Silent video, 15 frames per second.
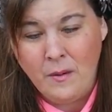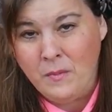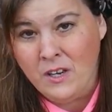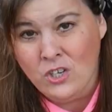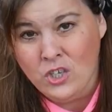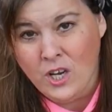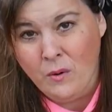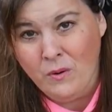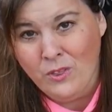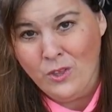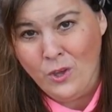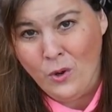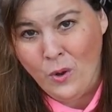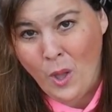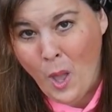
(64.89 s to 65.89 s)
I'm going to share with
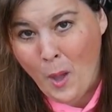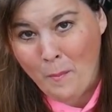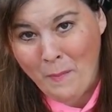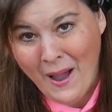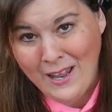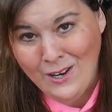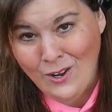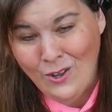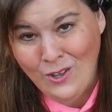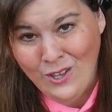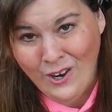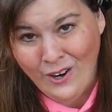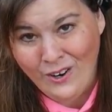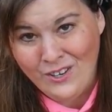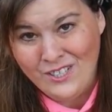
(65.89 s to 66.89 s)
you my New
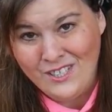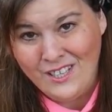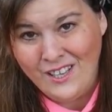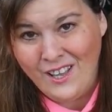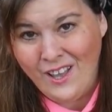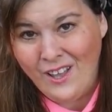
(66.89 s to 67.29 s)
Year's